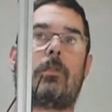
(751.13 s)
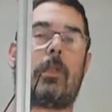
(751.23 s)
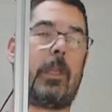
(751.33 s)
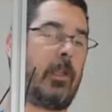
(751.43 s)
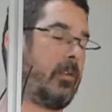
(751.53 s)

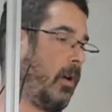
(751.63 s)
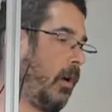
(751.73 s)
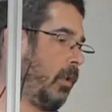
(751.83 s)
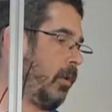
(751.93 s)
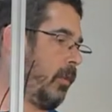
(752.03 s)
getting
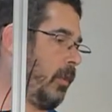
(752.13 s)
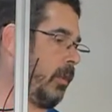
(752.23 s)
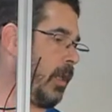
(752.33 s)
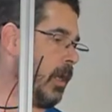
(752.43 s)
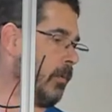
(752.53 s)
taller than the
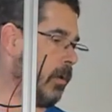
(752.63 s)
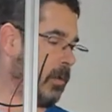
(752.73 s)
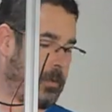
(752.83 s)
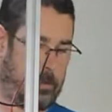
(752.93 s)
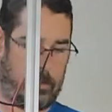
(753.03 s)
camera.
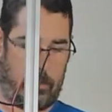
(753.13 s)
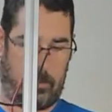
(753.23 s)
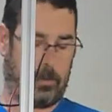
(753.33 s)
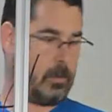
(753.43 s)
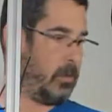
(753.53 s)

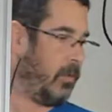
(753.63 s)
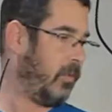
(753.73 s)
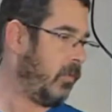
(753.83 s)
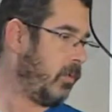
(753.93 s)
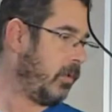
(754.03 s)
This
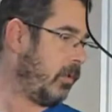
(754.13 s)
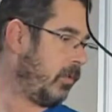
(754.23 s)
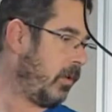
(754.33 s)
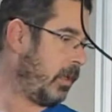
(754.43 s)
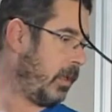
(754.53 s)
is going to
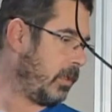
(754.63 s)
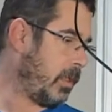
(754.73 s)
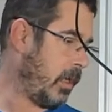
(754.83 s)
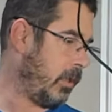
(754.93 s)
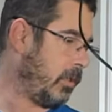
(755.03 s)
start getting
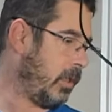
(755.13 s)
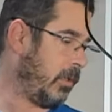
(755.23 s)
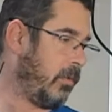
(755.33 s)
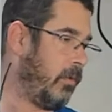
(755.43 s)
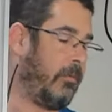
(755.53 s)
challenging
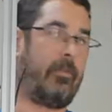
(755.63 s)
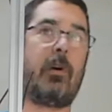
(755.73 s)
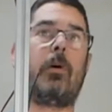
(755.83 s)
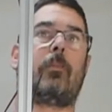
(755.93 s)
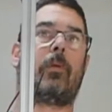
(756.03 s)
to
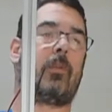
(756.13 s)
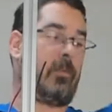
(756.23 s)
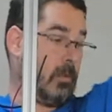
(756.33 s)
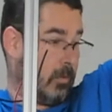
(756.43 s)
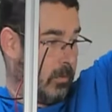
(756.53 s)
film,
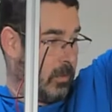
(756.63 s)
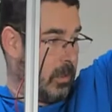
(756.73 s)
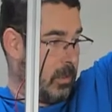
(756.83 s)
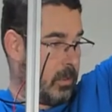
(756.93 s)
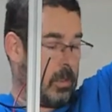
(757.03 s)
since the